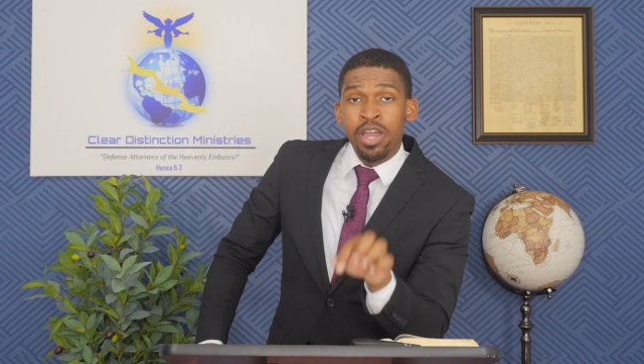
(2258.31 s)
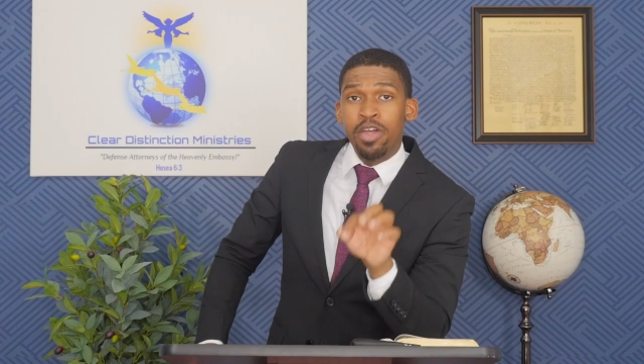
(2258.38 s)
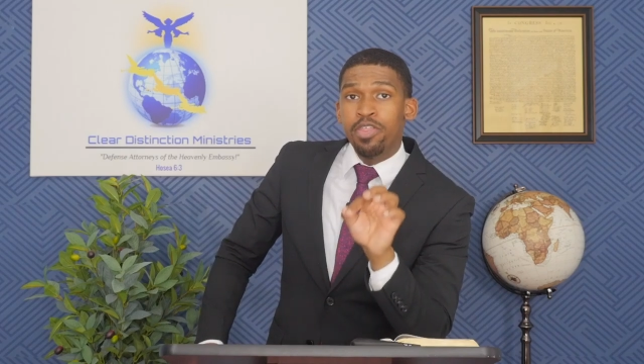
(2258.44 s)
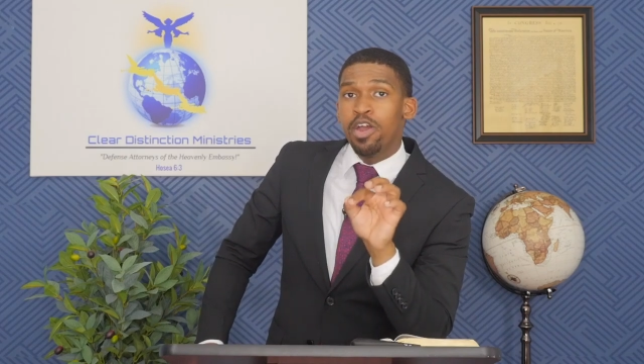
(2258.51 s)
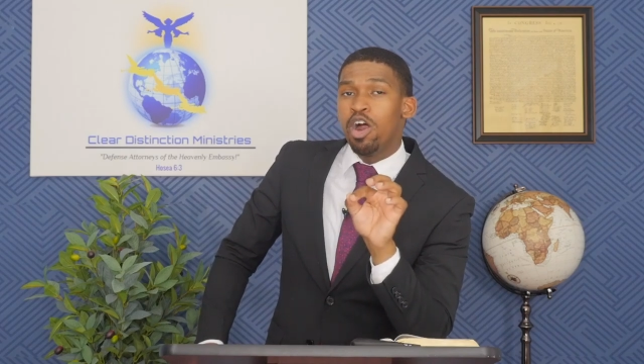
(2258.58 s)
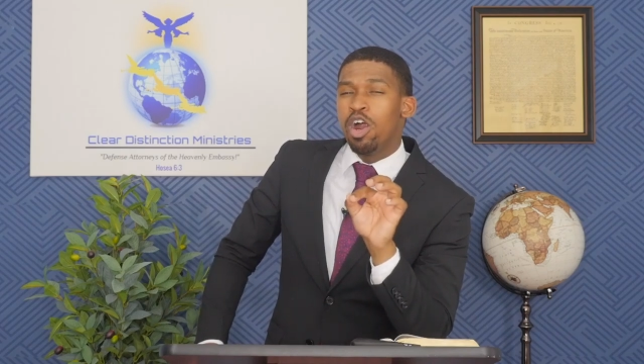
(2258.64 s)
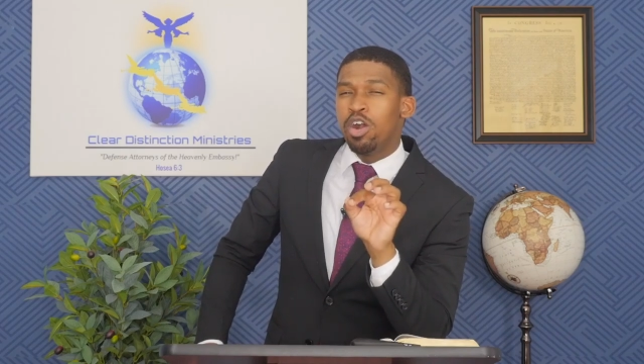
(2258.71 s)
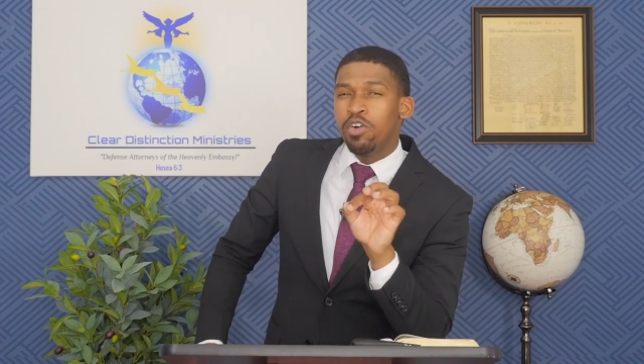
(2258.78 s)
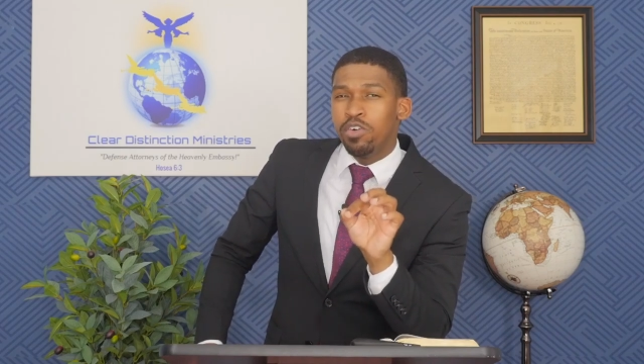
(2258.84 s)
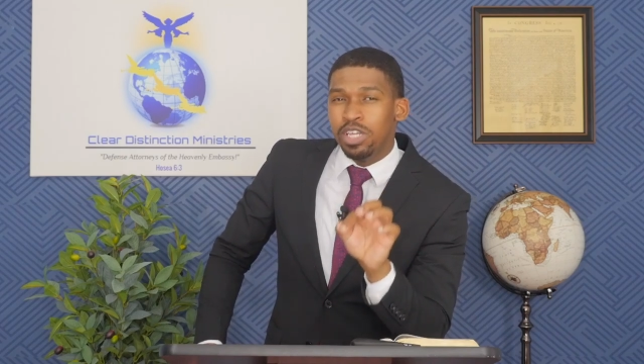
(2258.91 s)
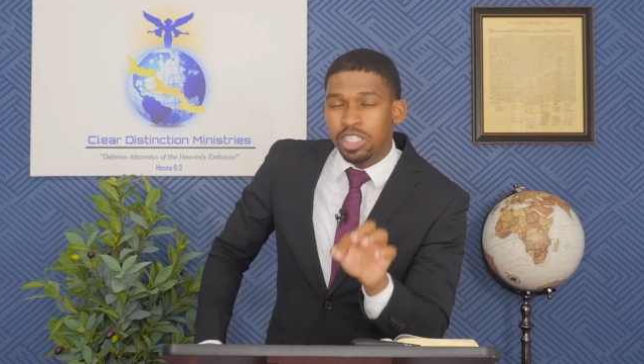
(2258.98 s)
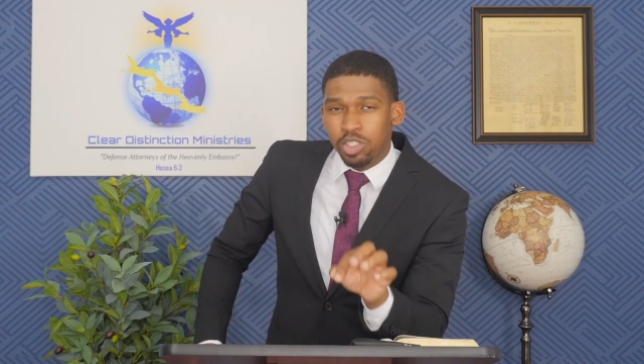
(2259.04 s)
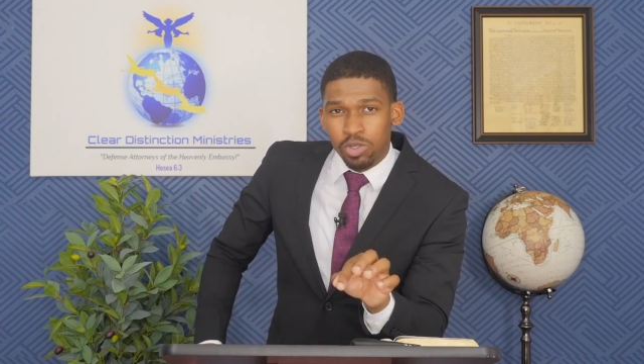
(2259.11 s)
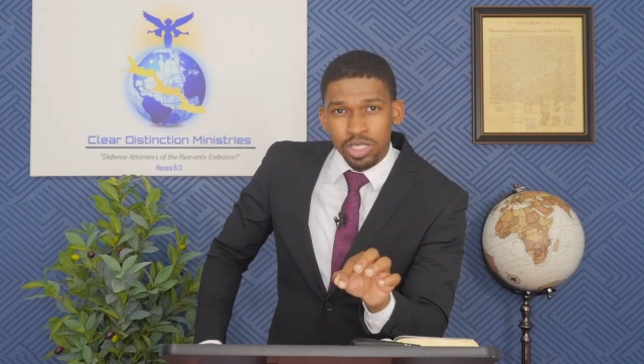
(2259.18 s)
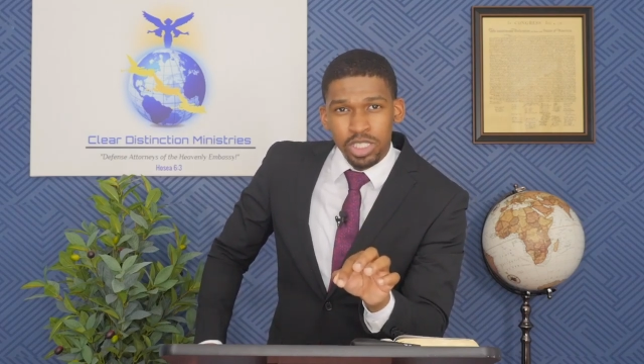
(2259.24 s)
There are
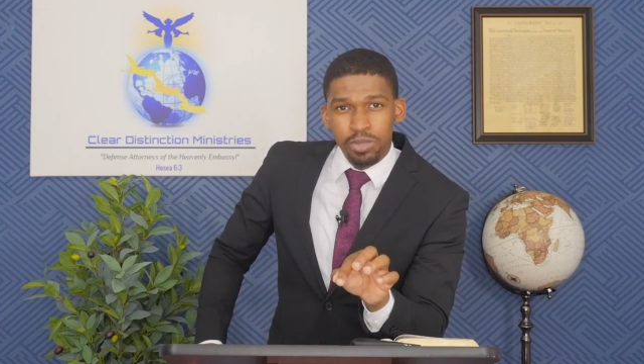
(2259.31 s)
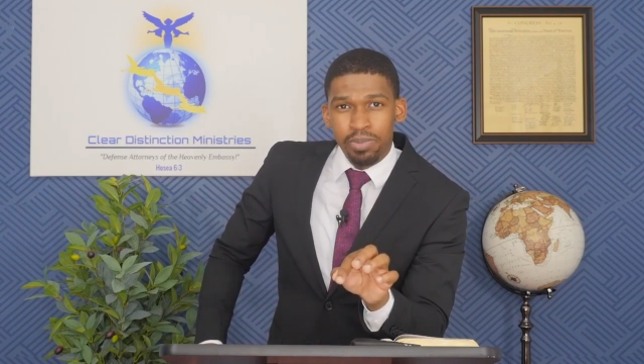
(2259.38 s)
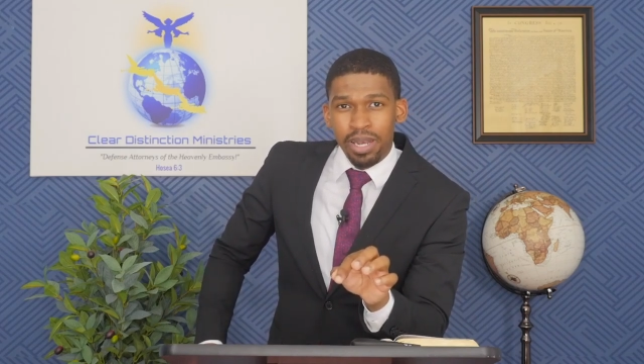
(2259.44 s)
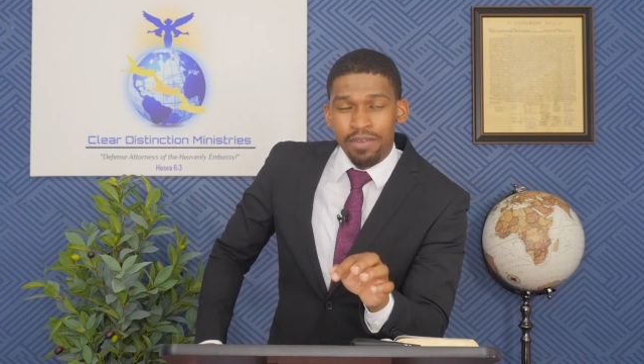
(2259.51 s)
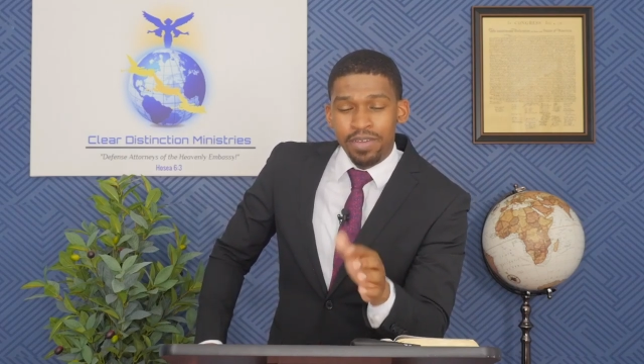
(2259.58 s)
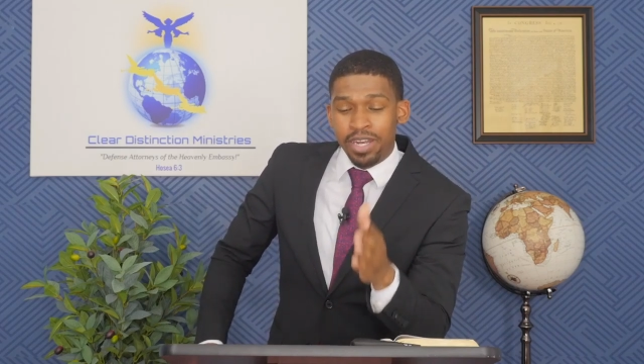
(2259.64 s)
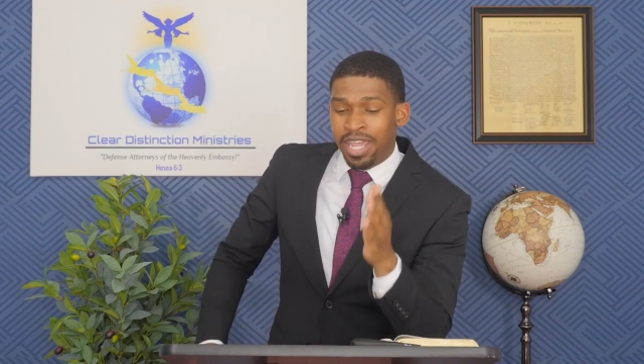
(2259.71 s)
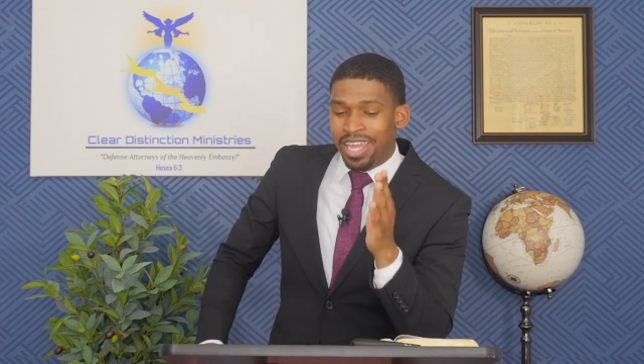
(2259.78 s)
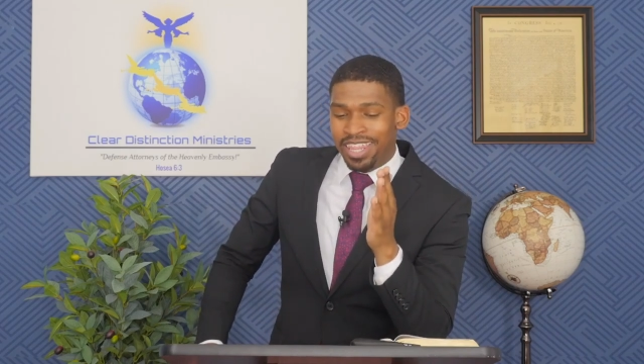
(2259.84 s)
resources, beloved.